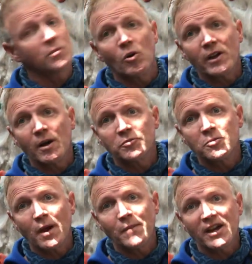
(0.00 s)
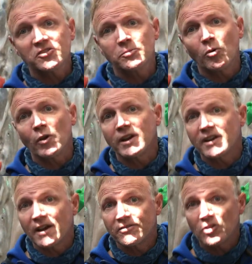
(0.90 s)
going up to my master point
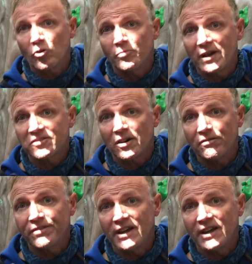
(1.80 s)
and I've clove myself in.